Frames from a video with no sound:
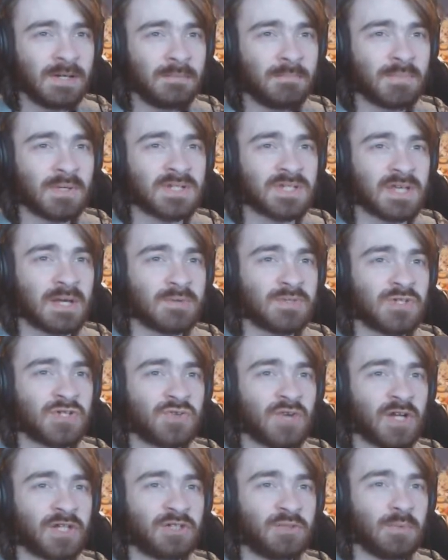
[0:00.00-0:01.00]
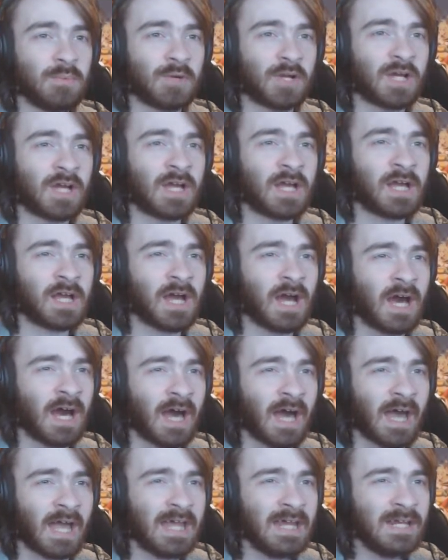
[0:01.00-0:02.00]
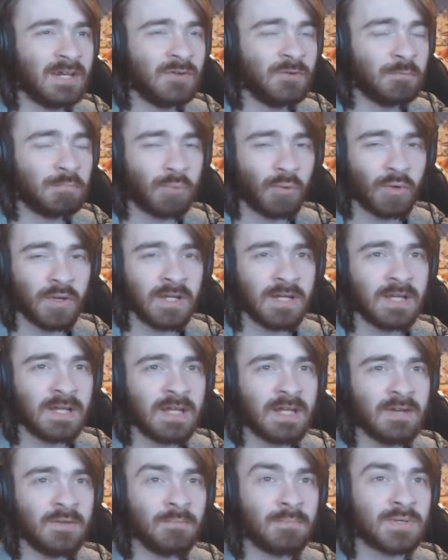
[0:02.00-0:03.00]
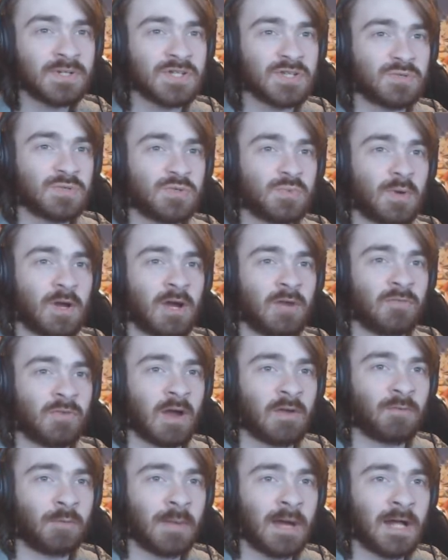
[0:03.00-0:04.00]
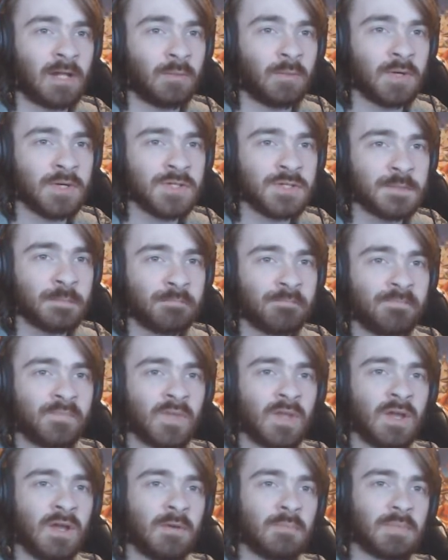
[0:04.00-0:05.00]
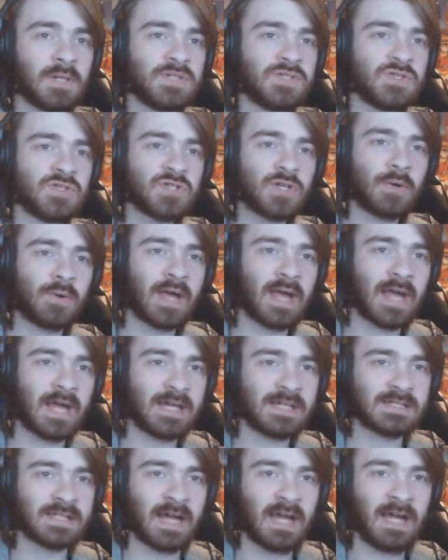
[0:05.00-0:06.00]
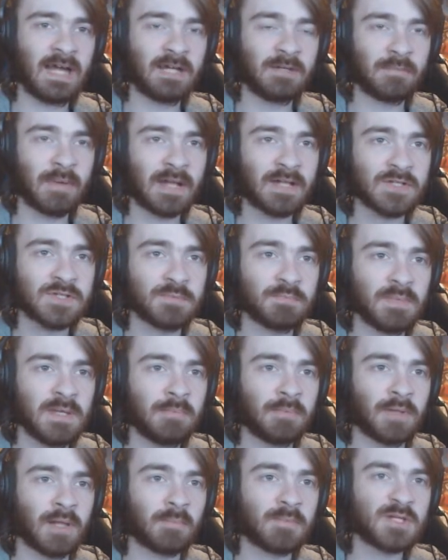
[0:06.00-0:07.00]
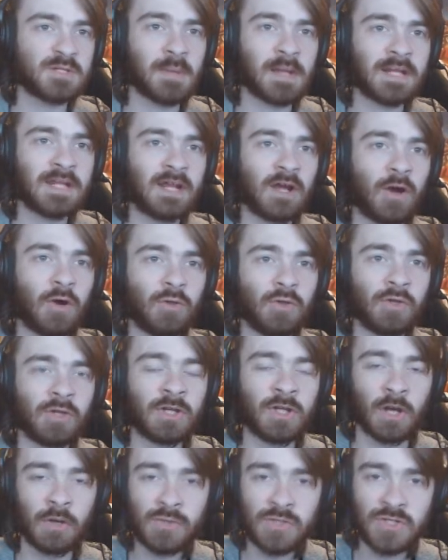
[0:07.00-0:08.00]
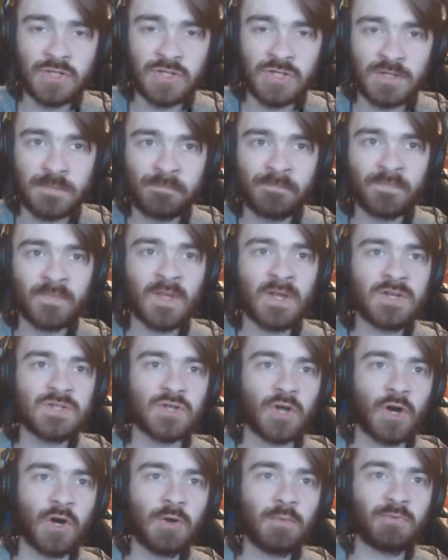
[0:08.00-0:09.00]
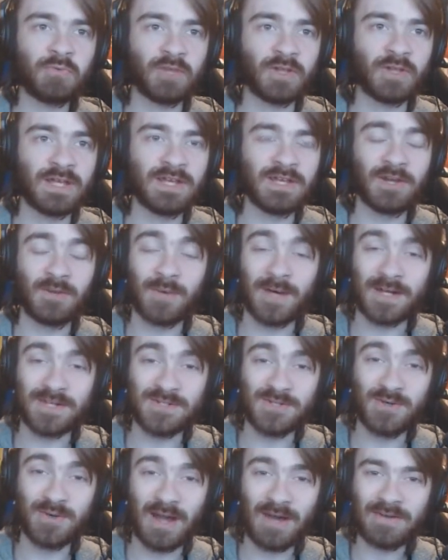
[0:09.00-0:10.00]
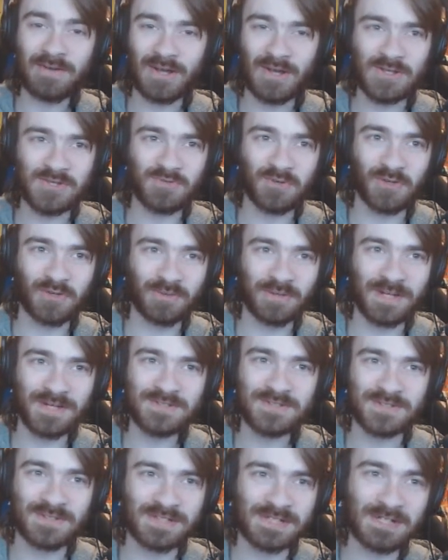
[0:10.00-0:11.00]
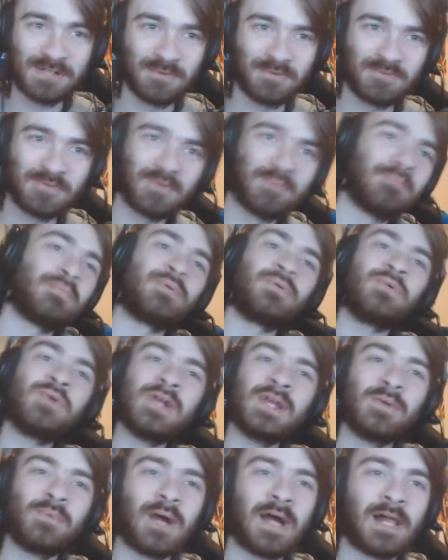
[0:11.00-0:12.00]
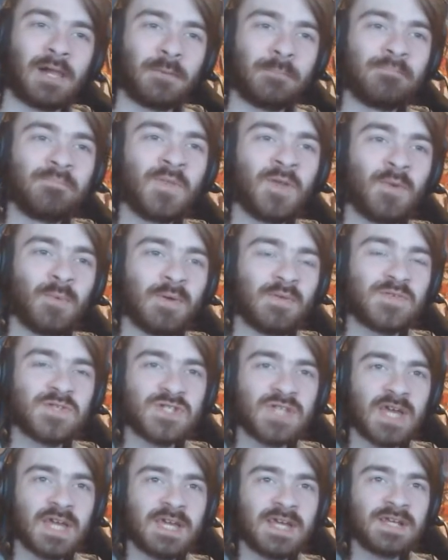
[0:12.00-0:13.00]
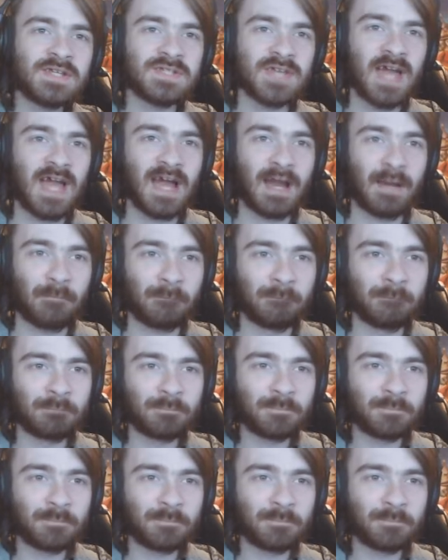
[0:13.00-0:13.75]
because that was the direction we were kind of pointed in, because this was where our rival battle was. But let's just go ahead and battle some people. I'm expecting a whole lot of ghosts, so hopefully, you know, our two Houndours following us can deal with them pretty well. We have Psychic Sam.